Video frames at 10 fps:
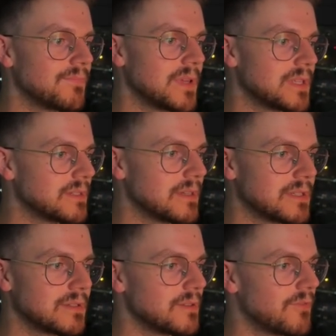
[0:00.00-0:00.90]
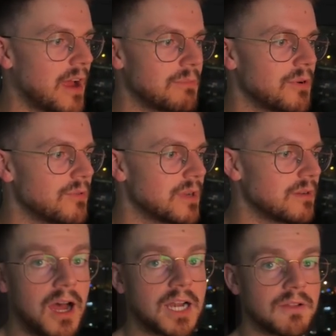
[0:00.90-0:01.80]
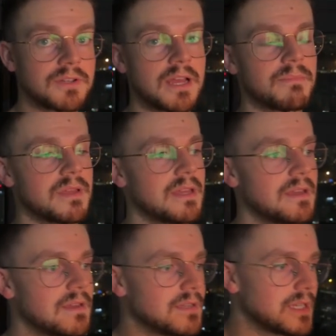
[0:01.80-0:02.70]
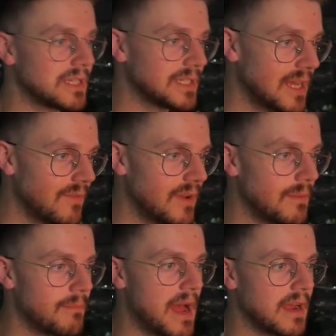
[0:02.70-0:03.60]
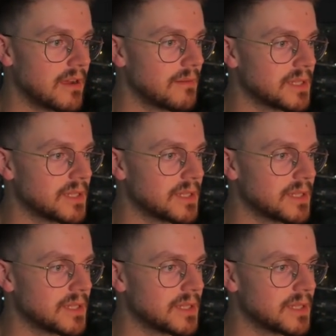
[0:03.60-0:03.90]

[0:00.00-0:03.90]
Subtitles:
That's vibe coding out here. The tip is saving backups.